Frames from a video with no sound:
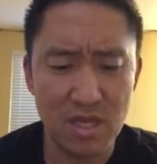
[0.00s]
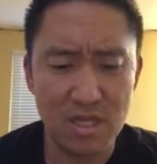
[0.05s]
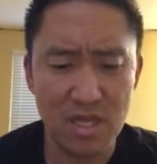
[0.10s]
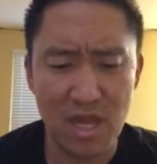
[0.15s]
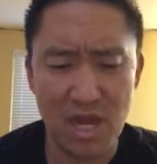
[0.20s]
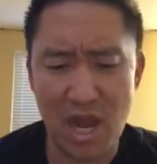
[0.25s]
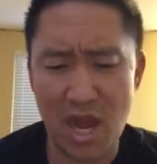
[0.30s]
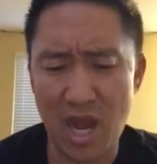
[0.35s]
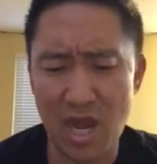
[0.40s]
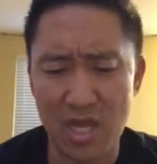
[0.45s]

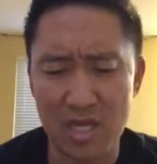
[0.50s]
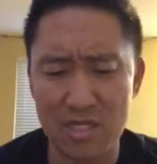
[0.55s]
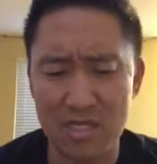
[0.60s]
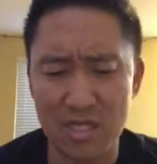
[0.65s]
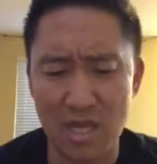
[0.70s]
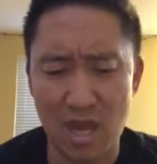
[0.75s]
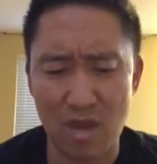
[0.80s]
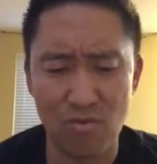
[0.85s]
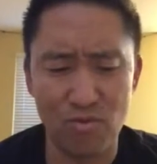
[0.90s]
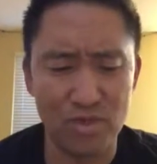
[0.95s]
that I
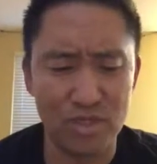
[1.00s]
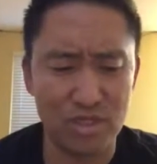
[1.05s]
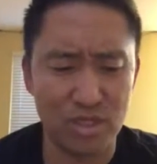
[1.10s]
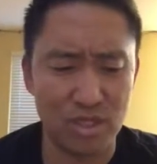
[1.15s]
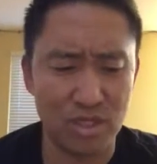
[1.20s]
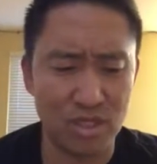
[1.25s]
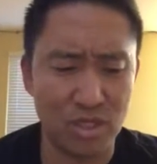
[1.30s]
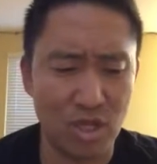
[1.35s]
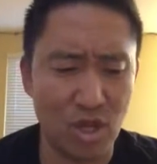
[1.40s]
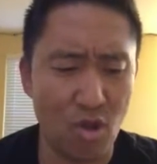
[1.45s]
is not
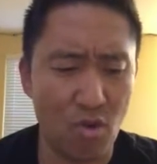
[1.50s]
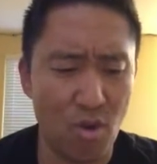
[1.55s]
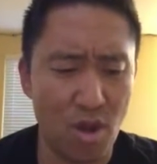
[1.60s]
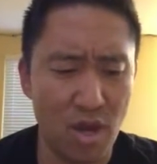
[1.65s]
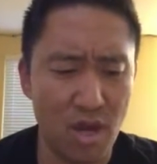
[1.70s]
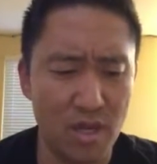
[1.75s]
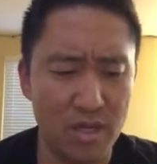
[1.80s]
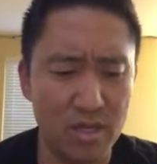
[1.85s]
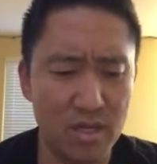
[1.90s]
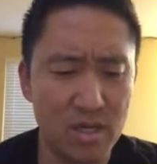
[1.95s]
wishing to go
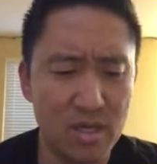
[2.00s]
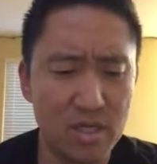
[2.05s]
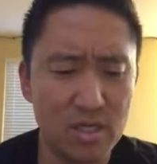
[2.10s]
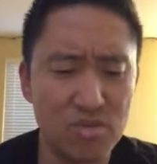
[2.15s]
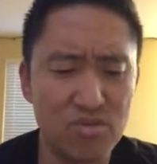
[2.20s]
on.